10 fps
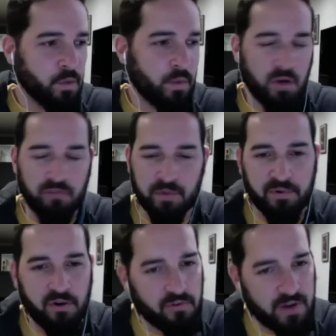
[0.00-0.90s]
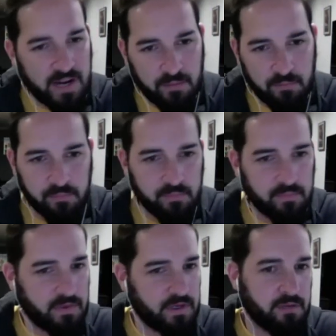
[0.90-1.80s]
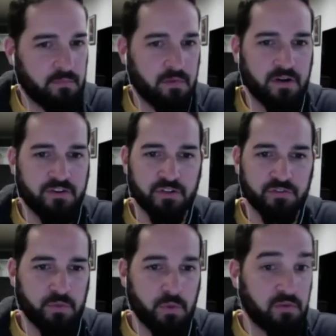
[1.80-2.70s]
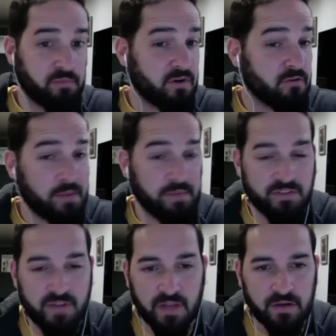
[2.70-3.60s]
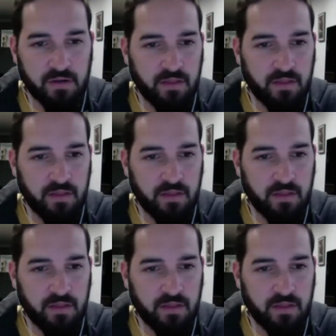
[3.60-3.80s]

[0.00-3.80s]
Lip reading: we overprogram our children, we overprogram each other.